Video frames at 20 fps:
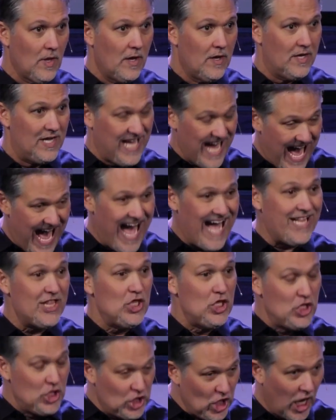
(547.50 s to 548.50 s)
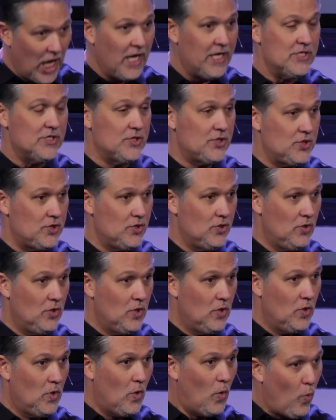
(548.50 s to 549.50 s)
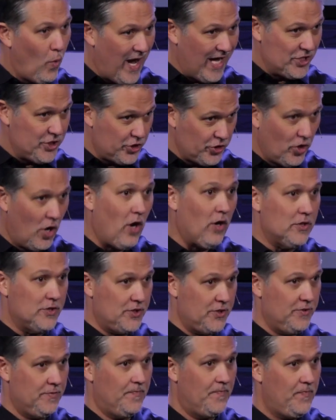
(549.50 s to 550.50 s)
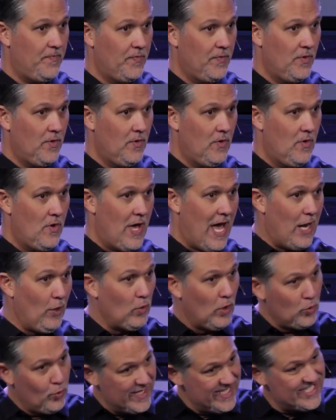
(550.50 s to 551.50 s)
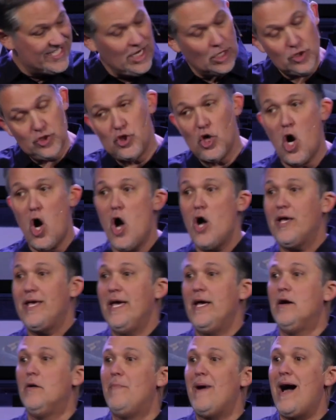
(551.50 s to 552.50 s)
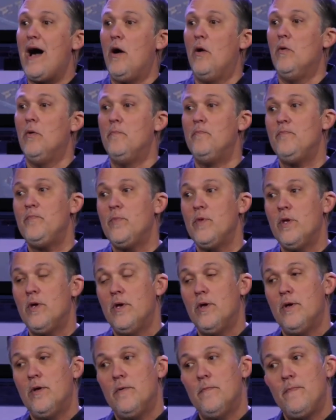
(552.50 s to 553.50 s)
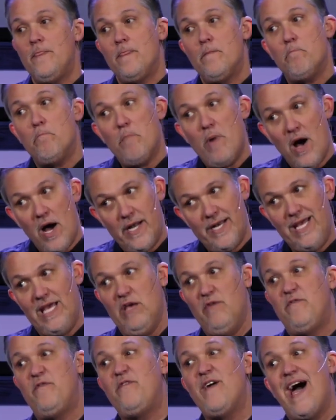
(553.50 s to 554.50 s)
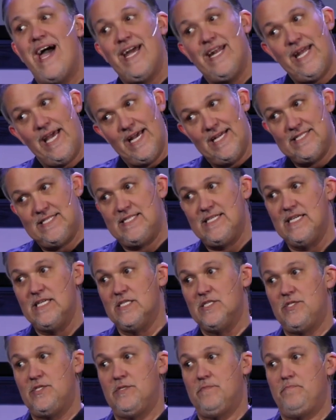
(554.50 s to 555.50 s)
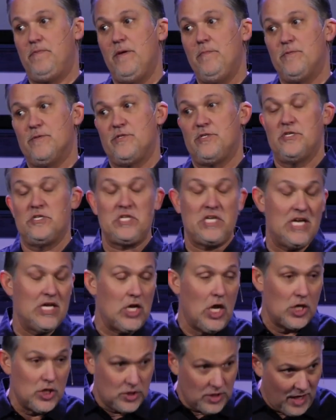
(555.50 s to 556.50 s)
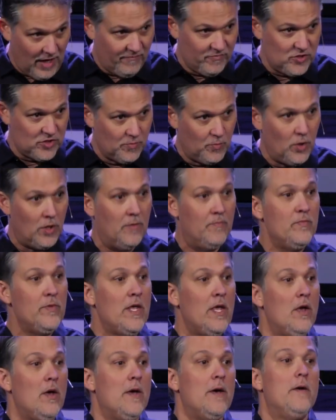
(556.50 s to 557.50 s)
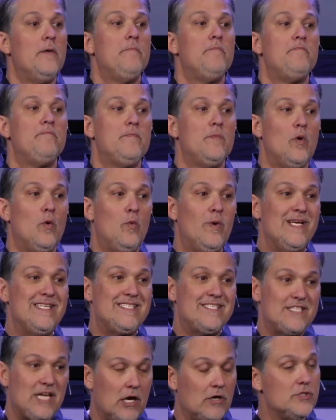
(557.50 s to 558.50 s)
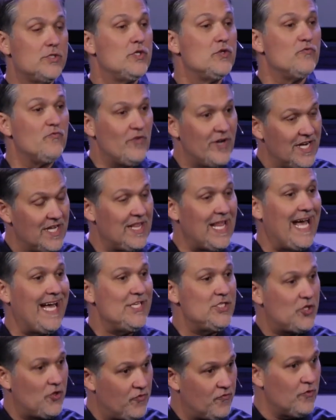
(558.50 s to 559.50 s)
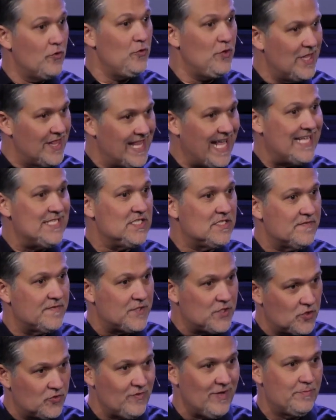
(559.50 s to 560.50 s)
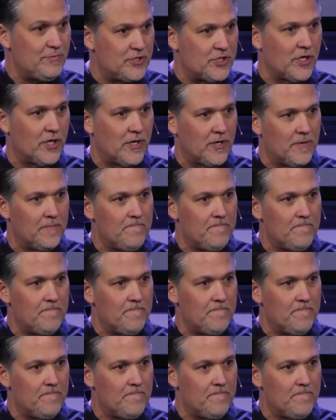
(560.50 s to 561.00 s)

God does want your heart. And when we start talking about money, finances, people start to get uncomfortable we start to realize through the lens of Scripture